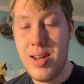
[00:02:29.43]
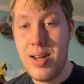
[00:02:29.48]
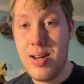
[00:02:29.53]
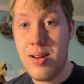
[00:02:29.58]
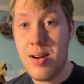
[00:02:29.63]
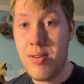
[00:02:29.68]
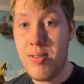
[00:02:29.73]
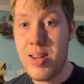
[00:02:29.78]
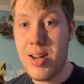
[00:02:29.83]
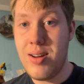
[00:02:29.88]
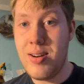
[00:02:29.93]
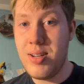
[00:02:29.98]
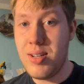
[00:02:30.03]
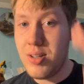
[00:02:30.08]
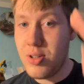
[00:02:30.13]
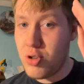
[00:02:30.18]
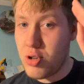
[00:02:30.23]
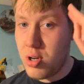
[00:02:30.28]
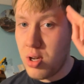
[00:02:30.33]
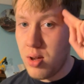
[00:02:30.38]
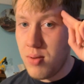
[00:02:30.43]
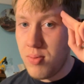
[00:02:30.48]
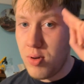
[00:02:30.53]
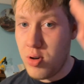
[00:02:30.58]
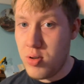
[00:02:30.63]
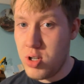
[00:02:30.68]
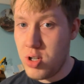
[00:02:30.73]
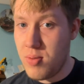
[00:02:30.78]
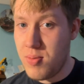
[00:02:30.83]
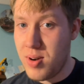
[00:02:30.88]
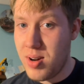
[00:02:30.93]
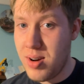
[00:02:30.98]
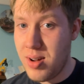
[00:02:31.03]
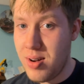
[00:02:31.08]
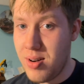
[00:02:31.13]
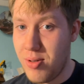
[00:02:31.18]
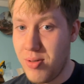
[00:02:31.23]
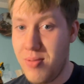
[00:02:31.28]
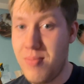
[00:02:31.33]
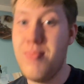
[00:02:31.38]
Oh yeah, this is Dragon Ball
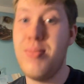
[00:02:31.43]
2.0.